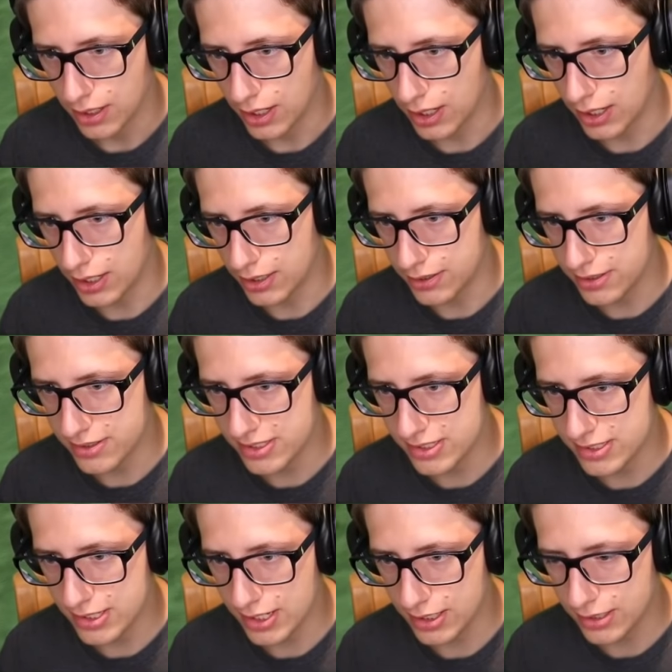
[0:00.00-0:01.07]
Uh, this
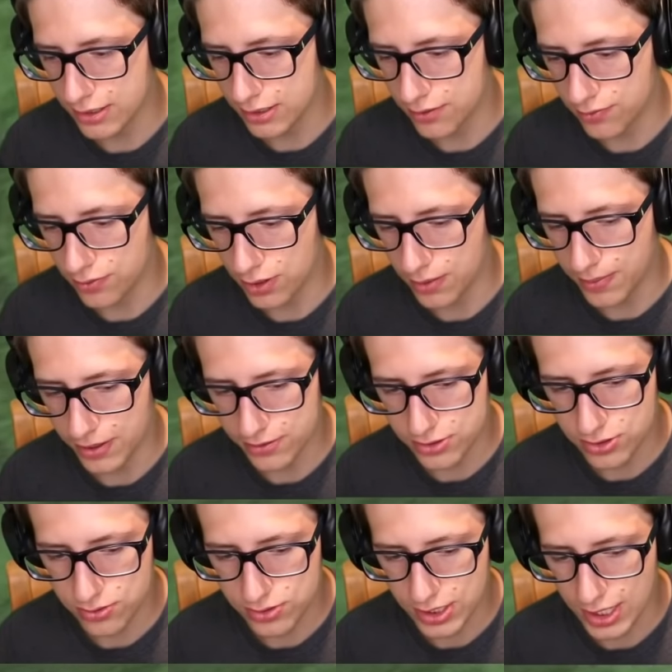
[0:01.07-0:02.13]
is not good. We're about
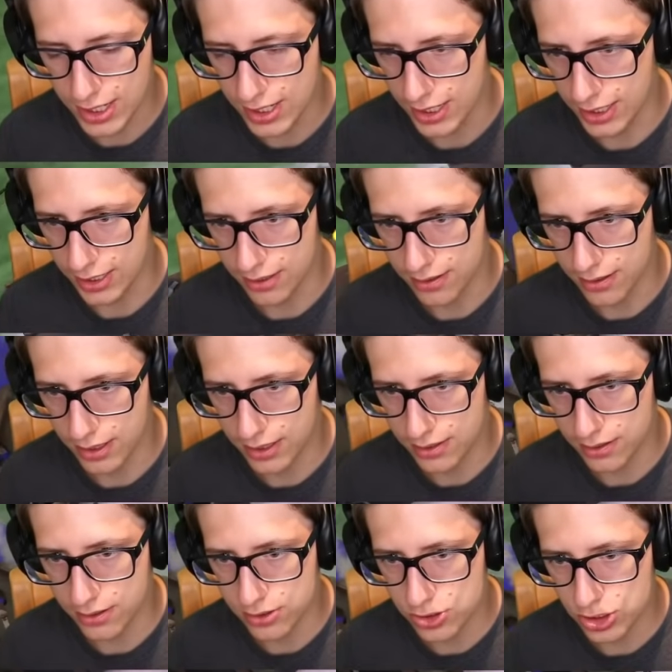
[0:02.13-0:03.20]
to die. Like,
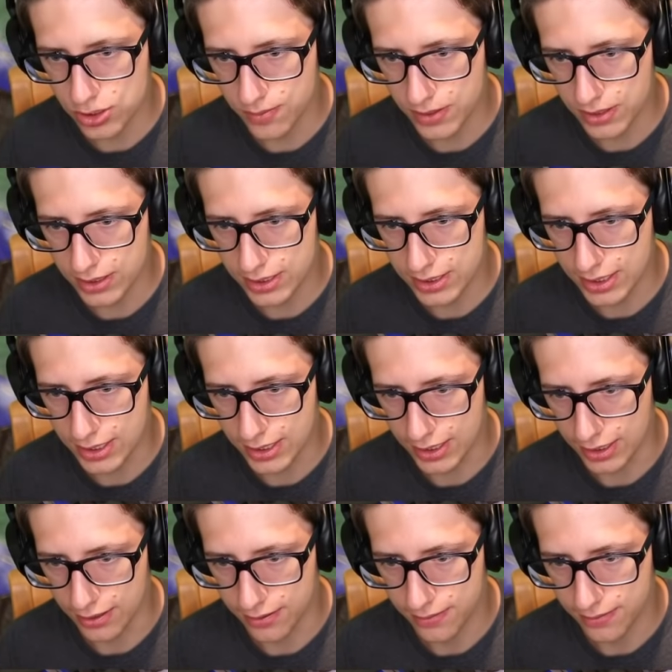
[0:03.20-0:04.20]
legitimately die.